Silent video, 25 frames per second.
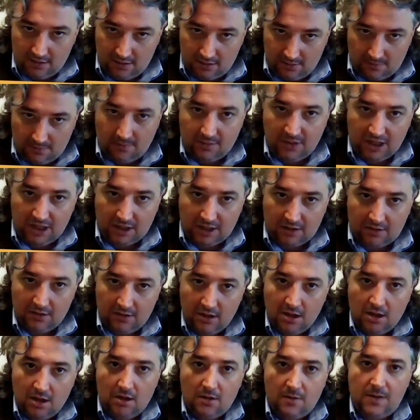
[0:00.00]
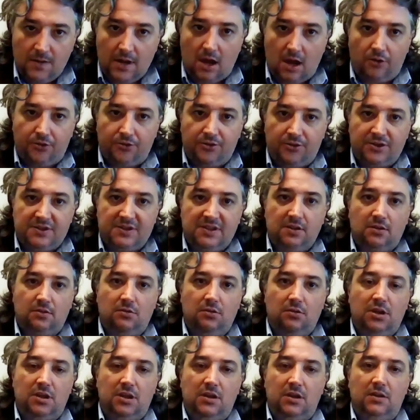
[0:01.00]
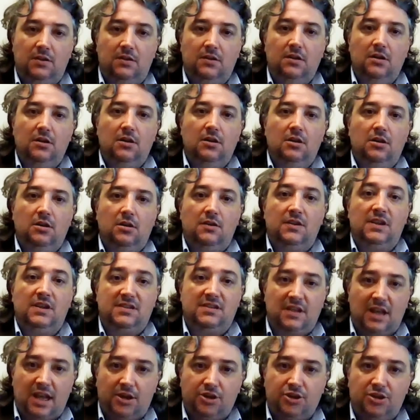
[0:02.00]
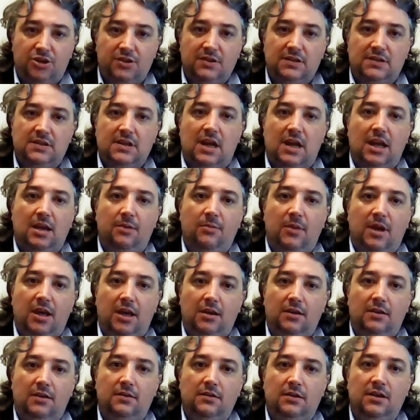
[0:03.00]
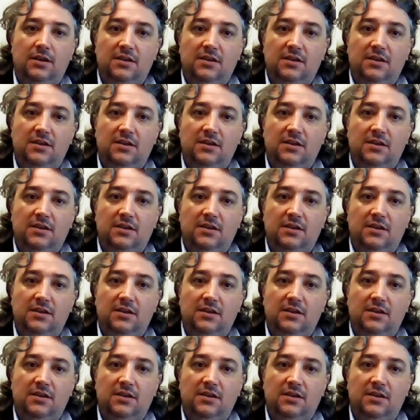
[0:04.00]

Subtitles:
mean. The authors included in the selections I made,